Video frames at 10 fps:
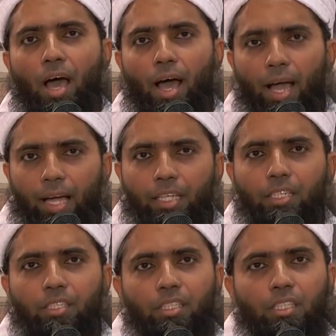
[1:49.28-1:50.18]

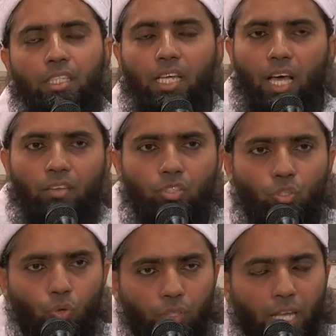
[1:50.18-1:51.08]
and they
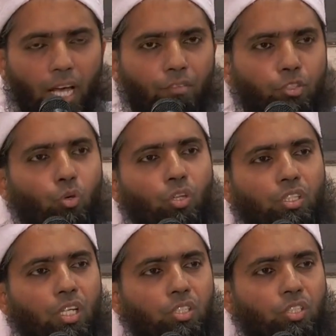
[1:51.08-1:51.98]
have
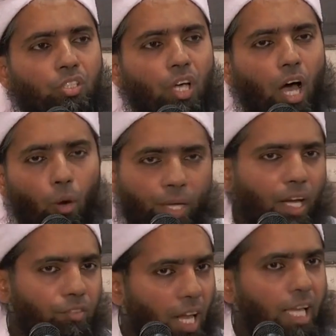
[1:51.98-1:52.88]
taught us a way
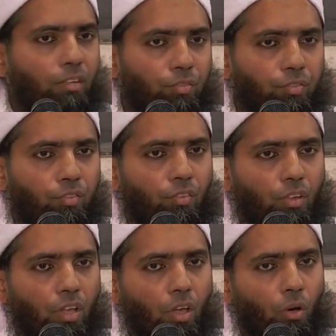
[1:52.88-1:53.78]
of life.
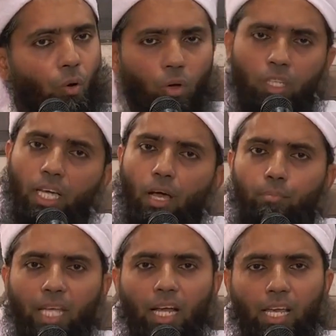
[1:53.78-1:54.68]
All the
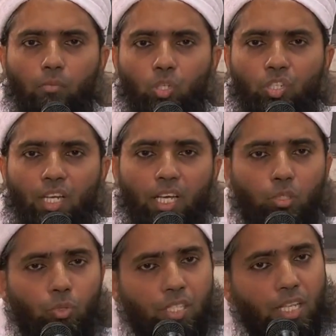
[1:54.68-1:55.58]
Anbiya alayhimu salatu
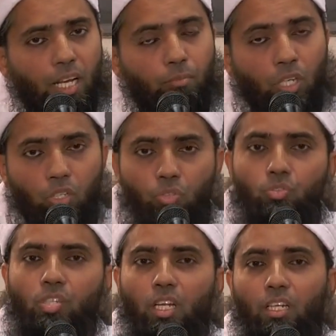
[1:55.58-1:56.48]
wasalam, the Rasul
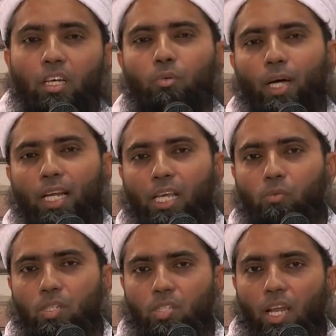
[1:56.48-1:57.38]
sallallahu alayhi
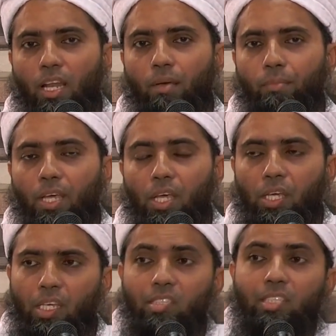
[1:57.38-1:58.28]
wasallam,
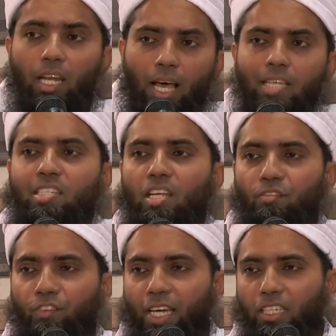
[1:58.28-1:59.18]
he's the last and
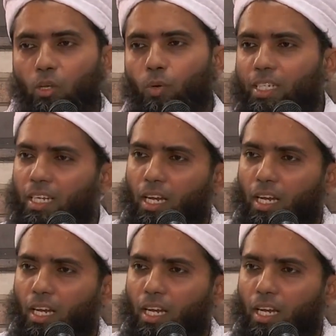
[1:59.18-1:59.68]
final one, and